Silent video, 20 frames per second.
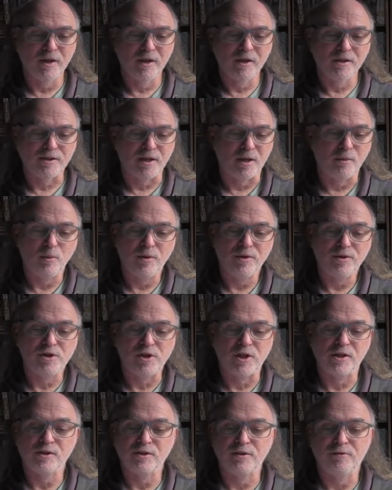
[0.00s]
Some with
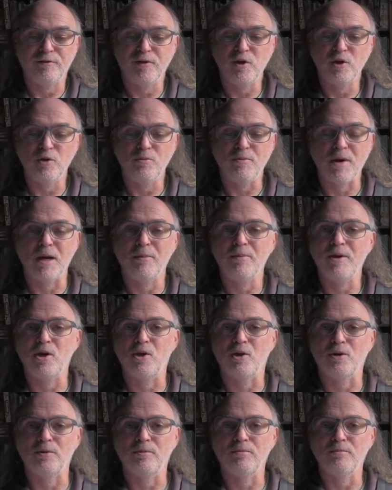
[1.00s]
just a few, maybe
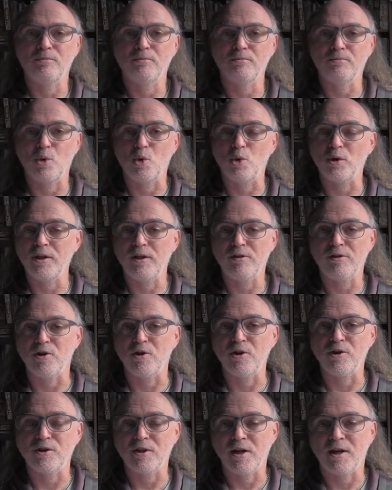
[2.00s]
on Maundy
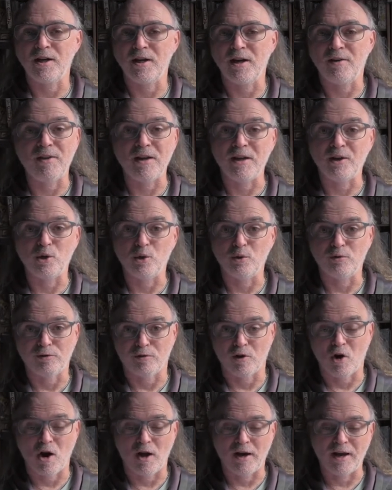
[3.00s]
Thursday and then Good
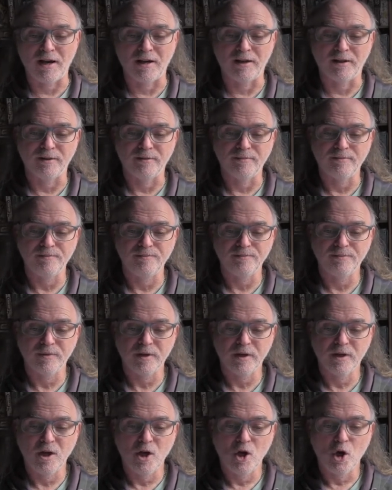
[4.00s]
Friday.
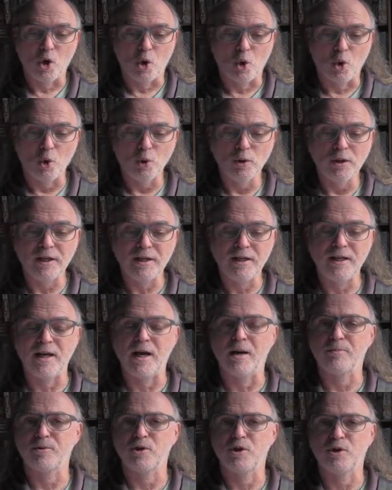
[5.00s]
All leading
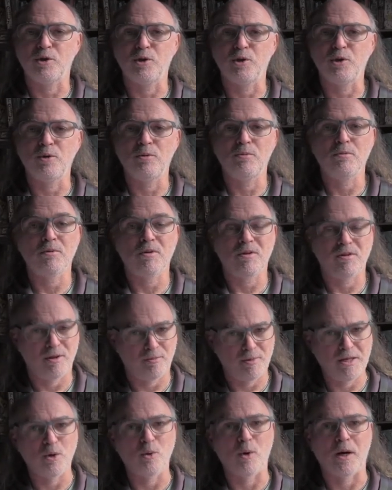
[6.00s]
up to the
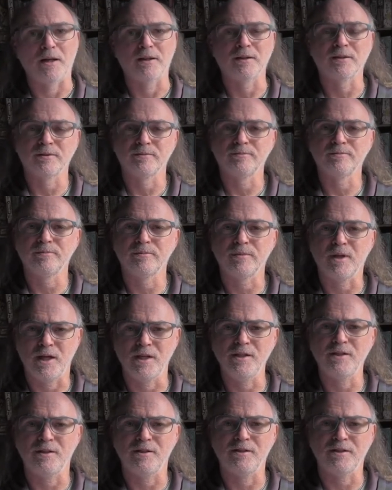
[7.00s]
big one,
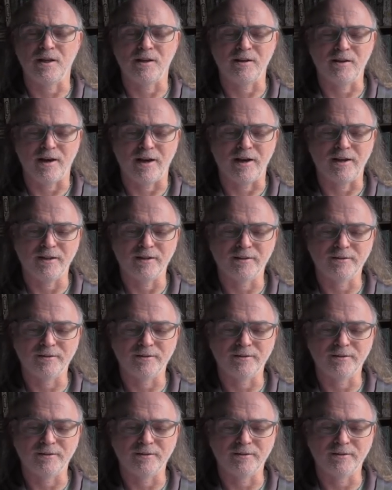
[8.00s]
Easter Sunday.